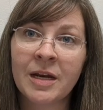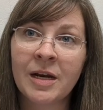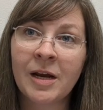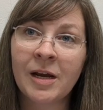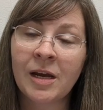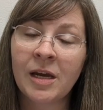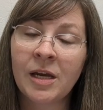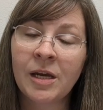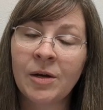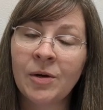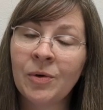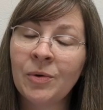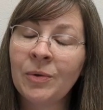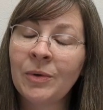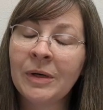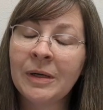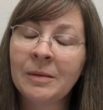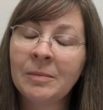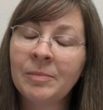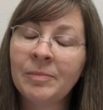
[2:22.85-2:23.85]

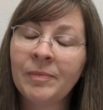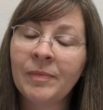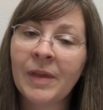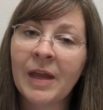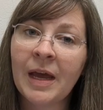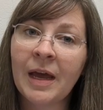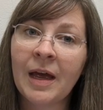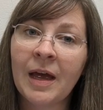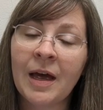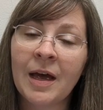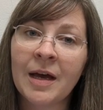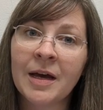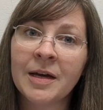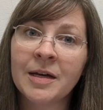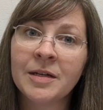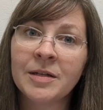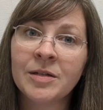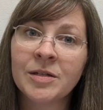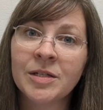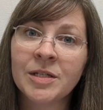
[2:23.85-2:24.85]
NICU
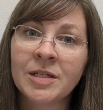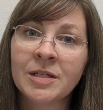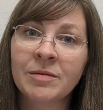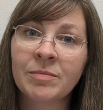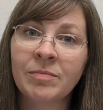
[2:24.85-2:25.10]
and